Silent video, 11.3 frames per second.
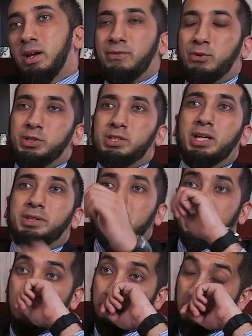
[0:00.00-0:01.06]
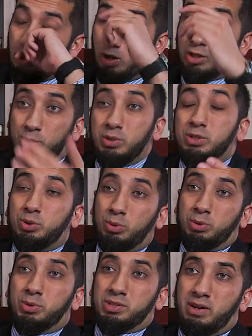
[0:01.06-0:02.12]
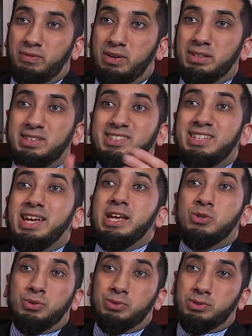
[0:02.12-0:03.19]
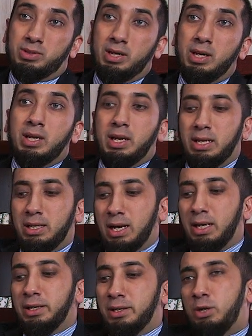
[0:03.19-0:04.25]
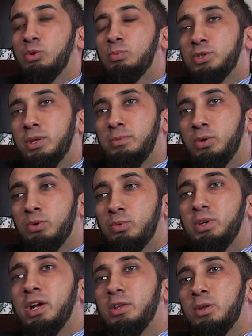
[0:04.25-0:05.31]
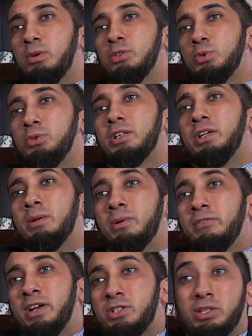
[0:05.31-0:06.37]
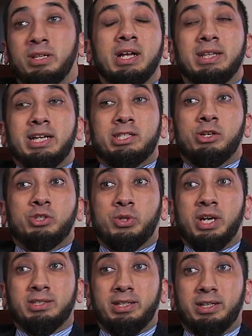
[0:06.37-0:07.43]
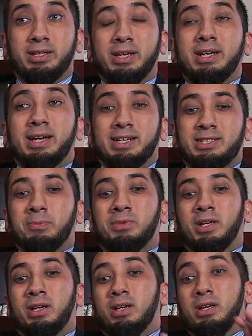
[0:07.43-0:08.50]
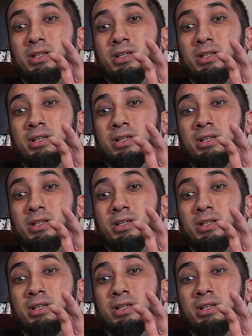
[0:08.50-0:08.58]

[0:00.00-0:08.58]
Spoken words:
Of course, the other example also in Surah Al-Safat is the angels. Inna lanahnu al-musabbihun. We are the ones who declare perfection. That's how it's translated. Except the